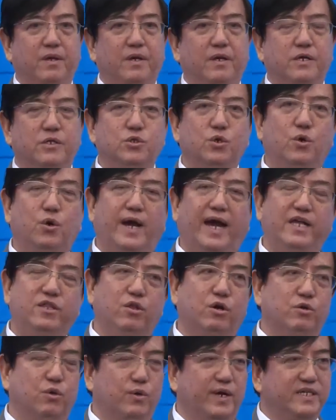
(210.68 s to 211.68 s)
So I
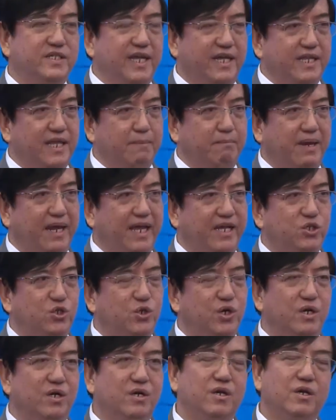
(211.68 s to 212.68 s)
talked to the center
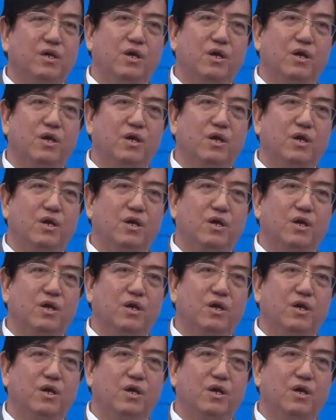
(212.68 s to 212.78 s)
manager.